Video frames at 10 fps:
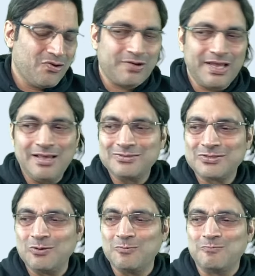Okay,
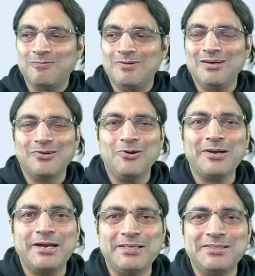so
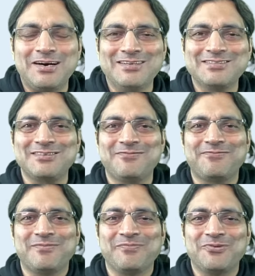not getting the answer
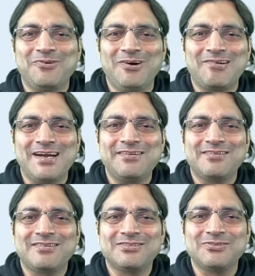from you.
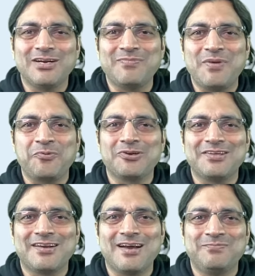Alright, so let me put
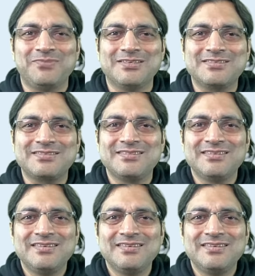the numbers.